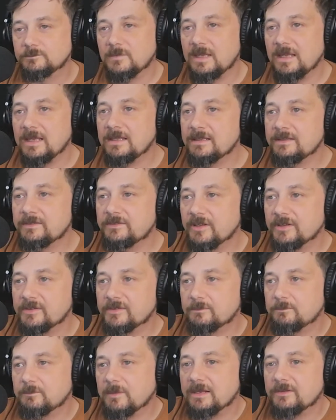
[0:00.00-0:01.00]
And it
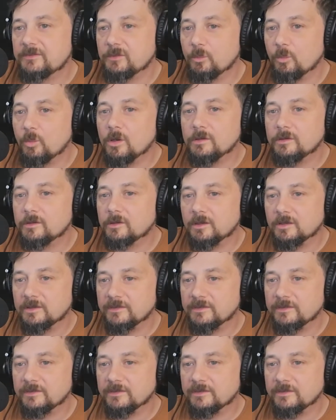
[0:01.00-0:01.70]
just makes you wonder,